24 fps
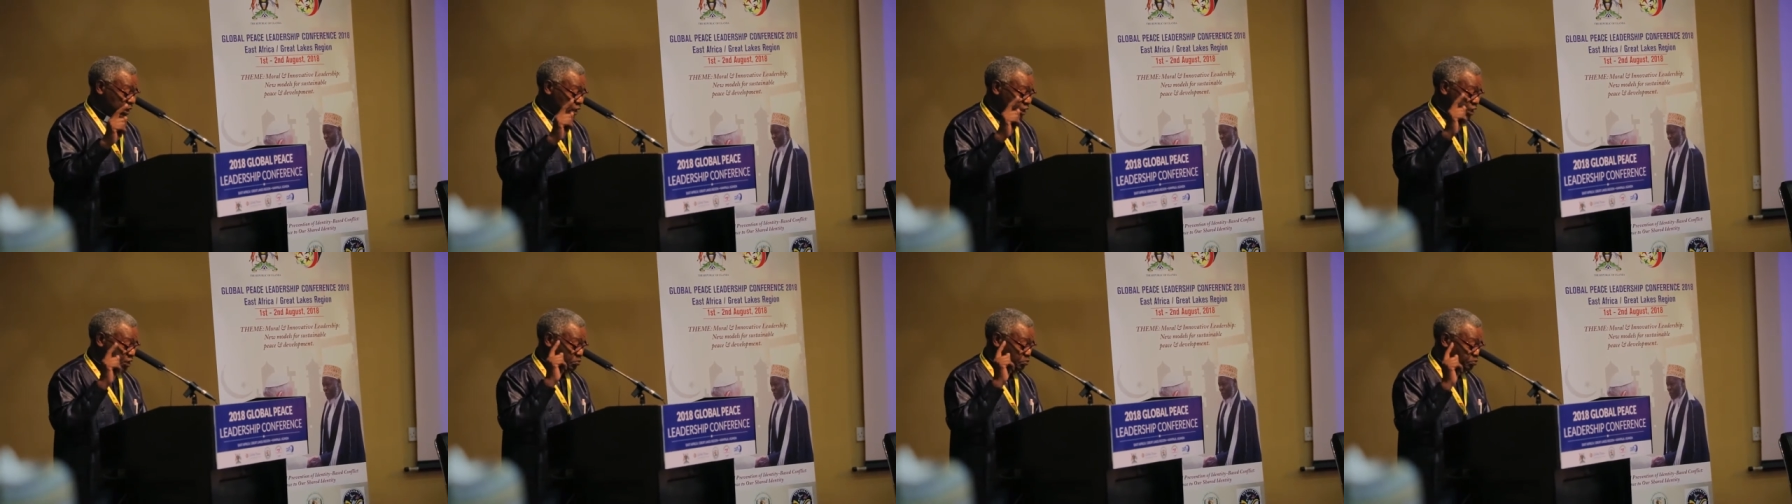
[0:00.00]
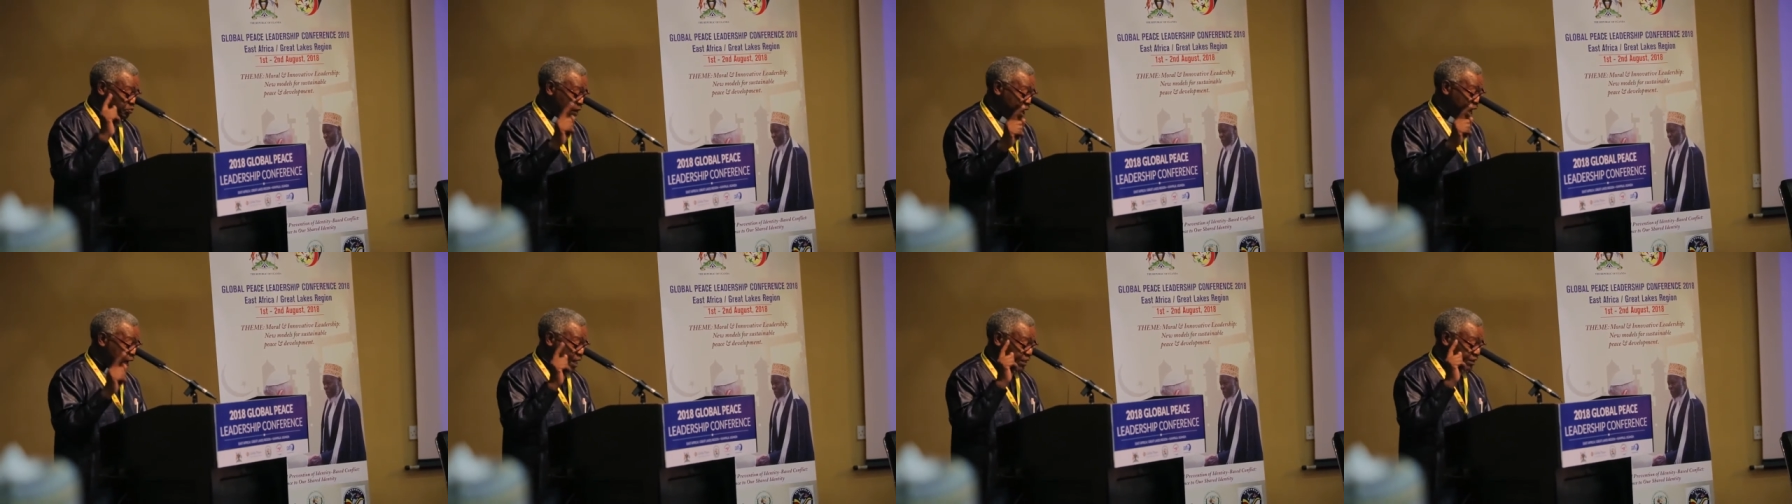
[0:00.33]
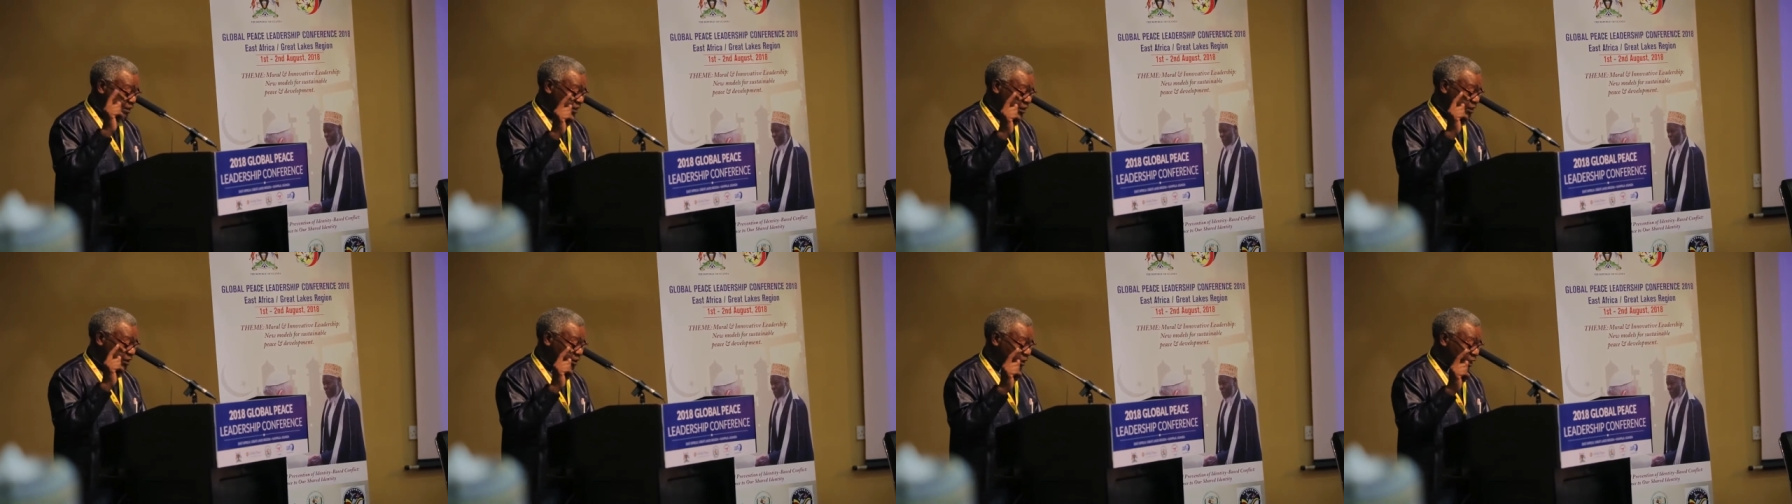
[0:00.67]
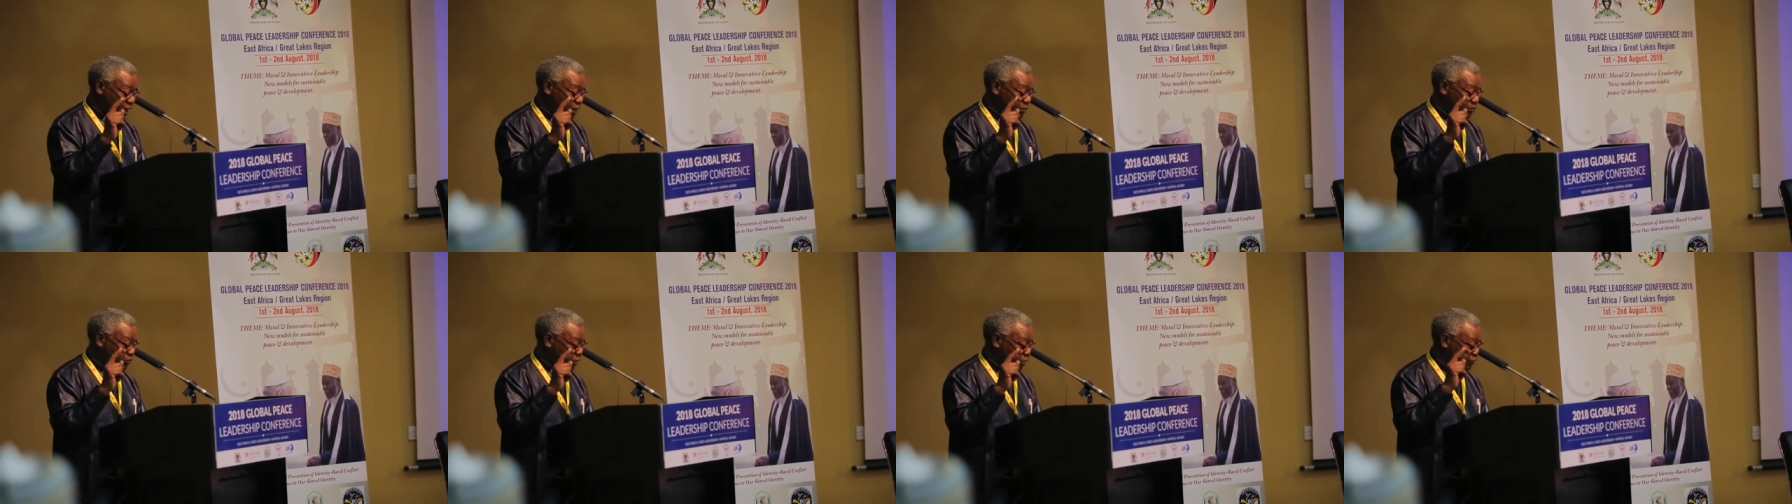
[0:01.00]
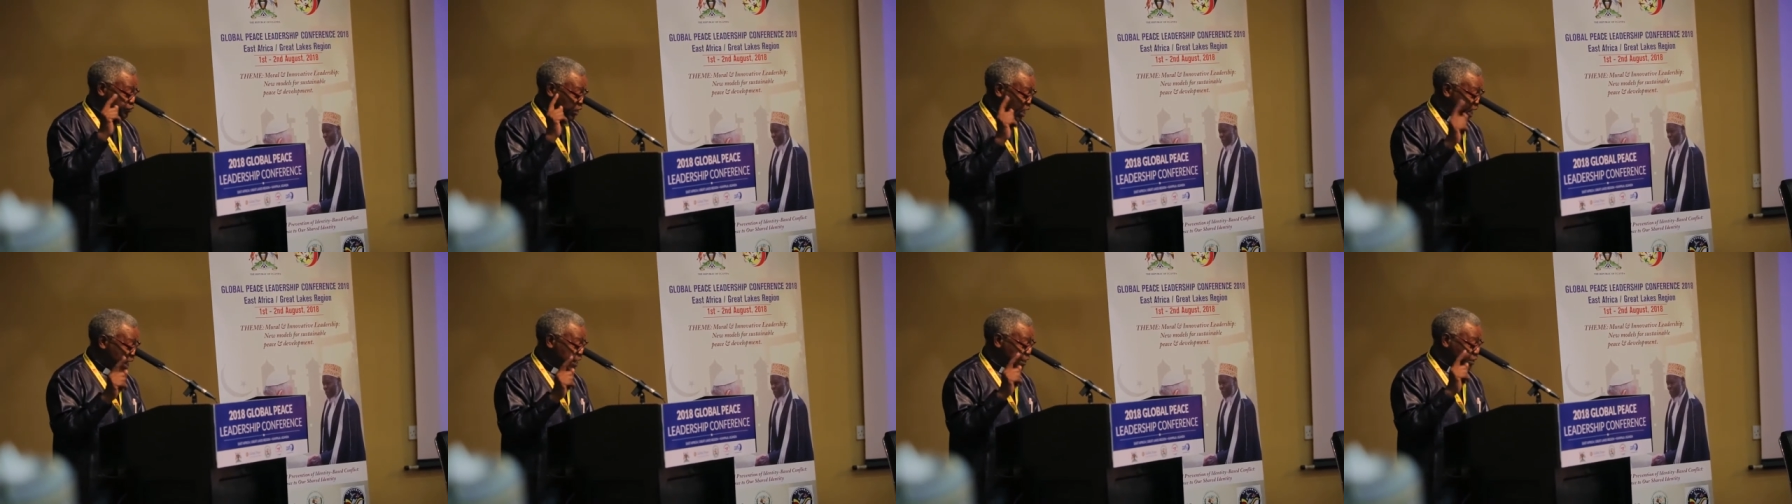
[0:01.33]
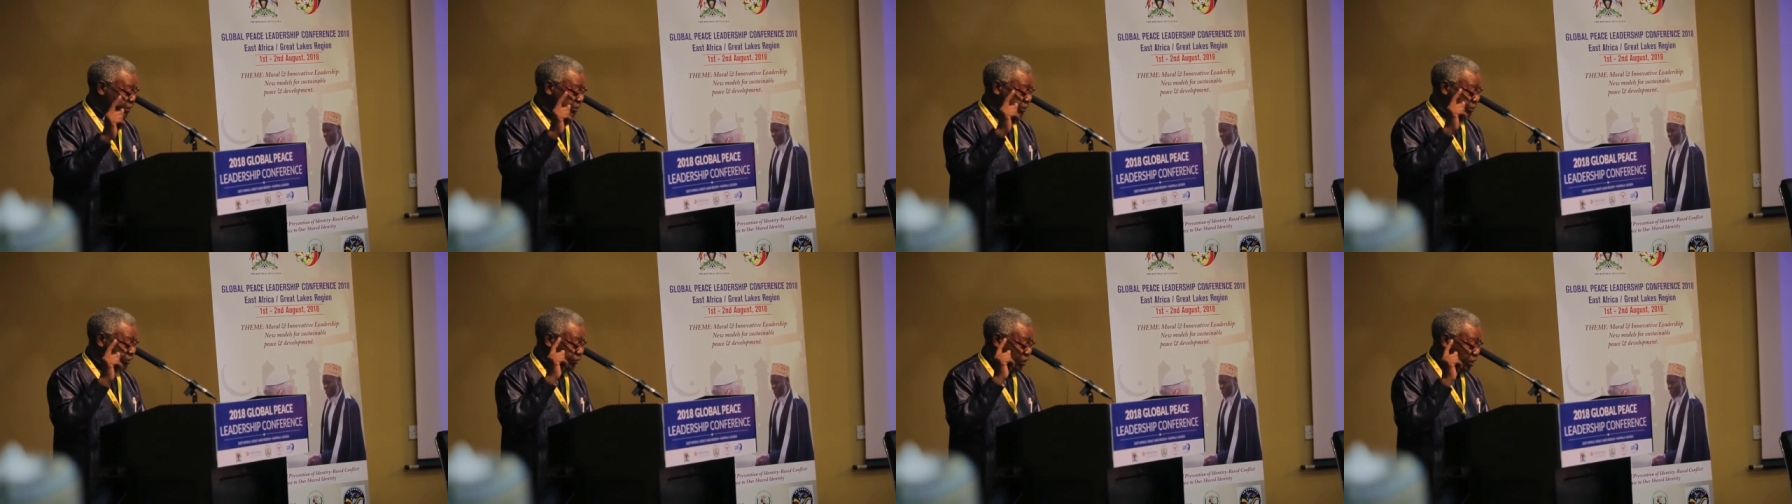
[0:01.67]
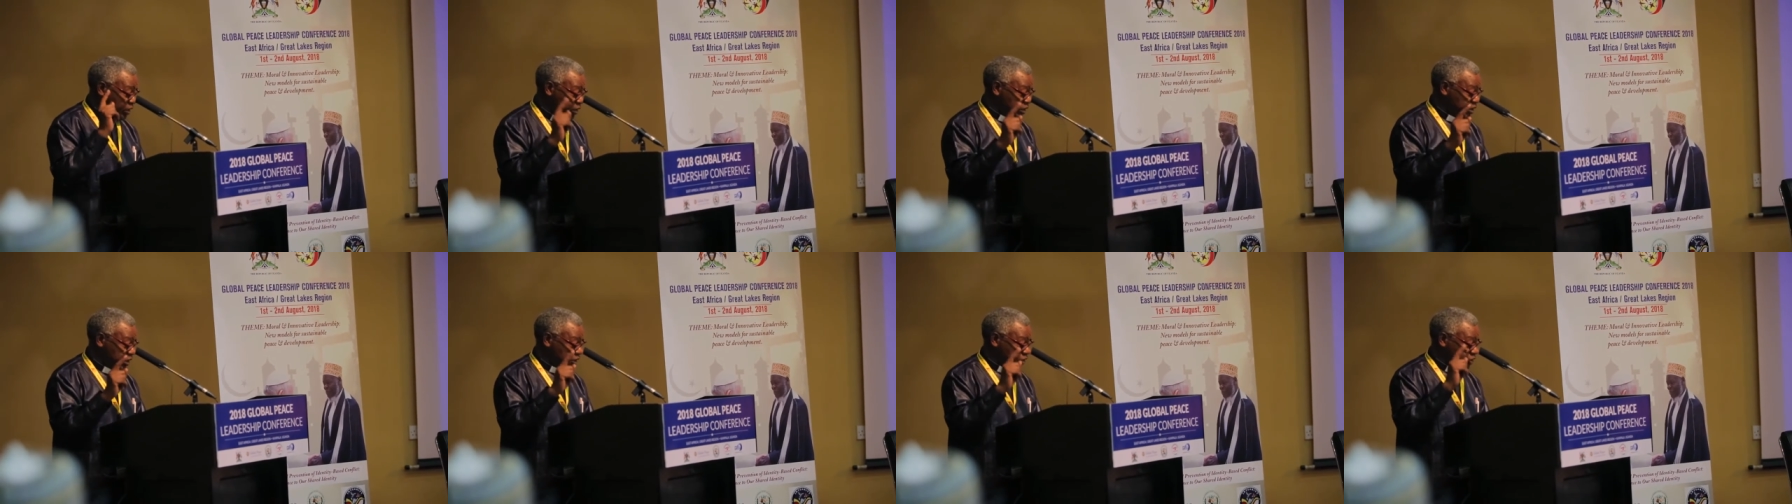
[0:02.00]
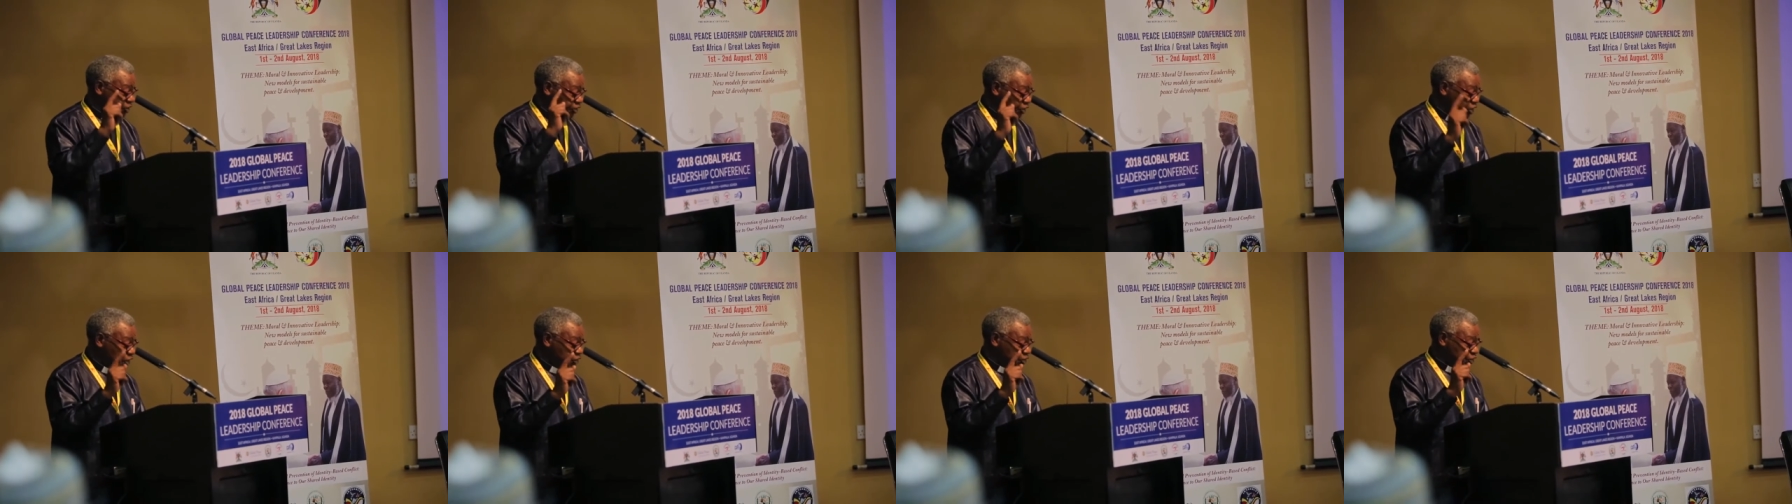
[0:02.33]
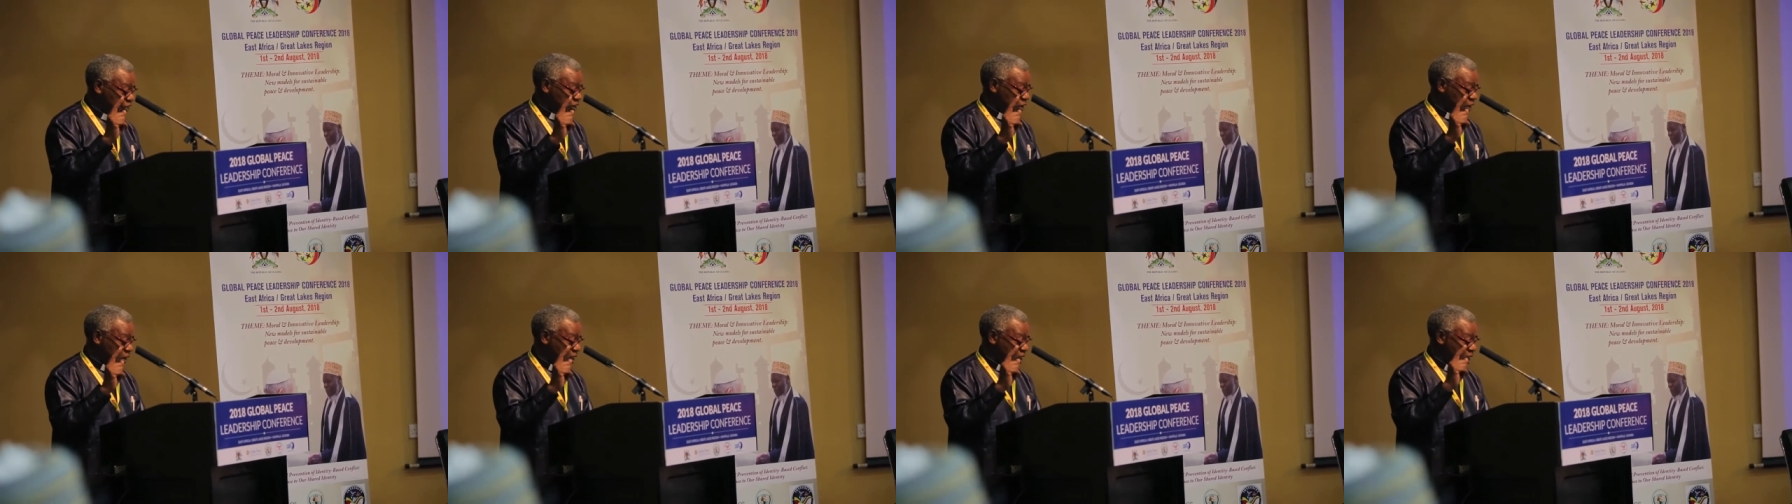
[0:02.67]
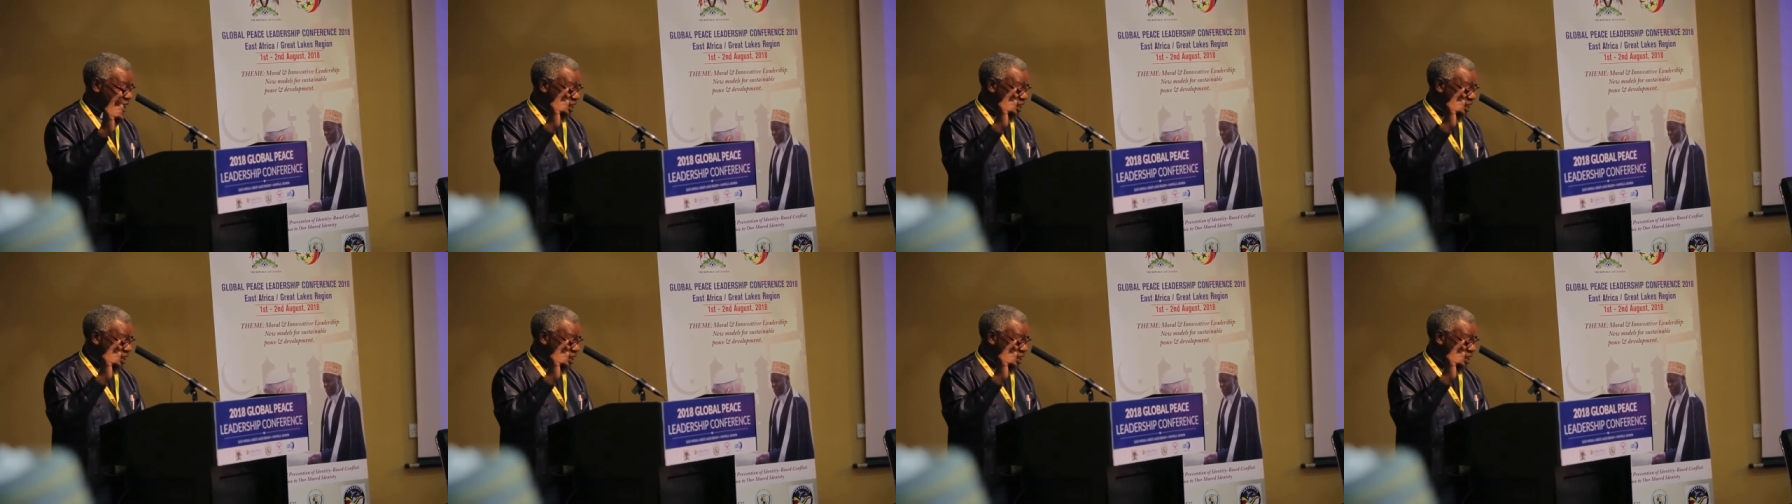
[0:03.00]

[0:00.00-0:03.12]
Impart in them the right religious teaching